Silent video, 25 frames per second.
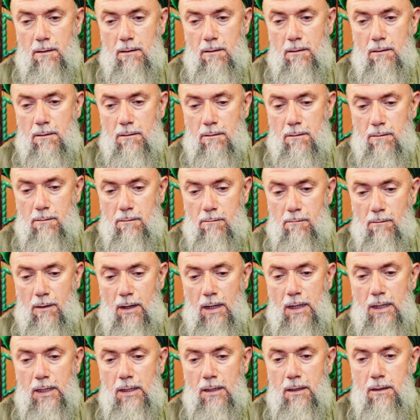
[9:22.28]

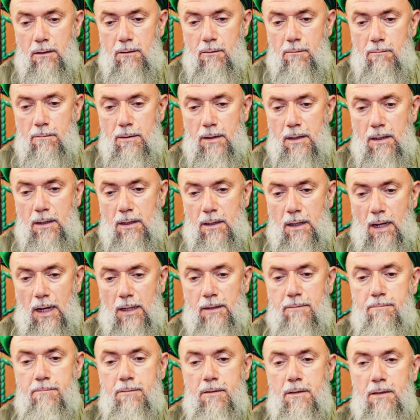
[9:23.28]
way to be
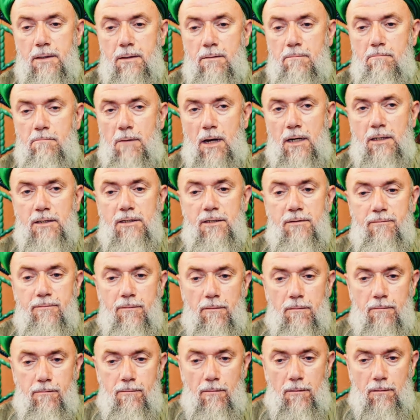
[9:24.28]
not be
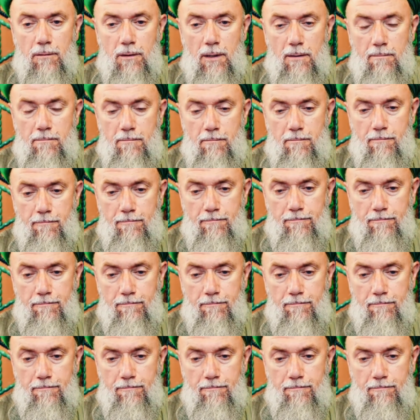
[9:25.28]
merciful for them.